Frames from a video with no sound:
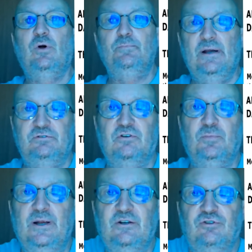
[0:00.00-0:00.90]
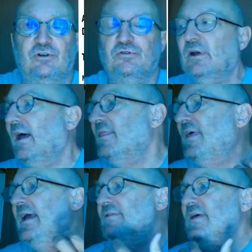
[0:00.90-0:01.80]
with message ministers.
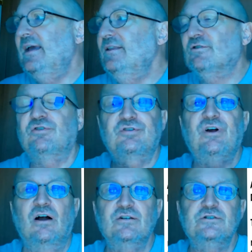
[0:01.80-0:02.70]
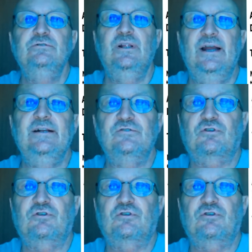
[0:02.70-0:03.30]
They either start too late in